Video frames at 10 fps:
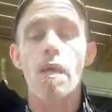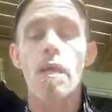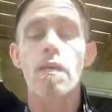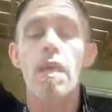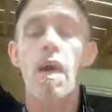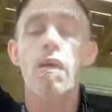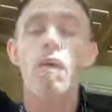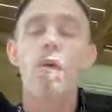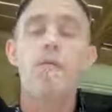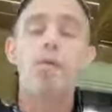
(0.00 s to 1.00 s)
they'll tell
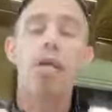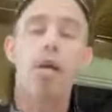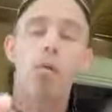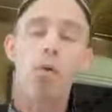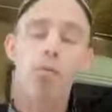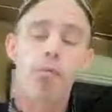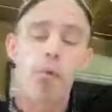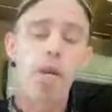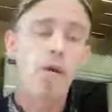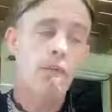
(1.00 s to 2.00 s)
you if you get room
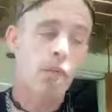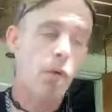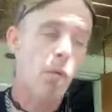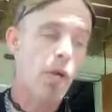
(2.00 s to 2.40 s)
302,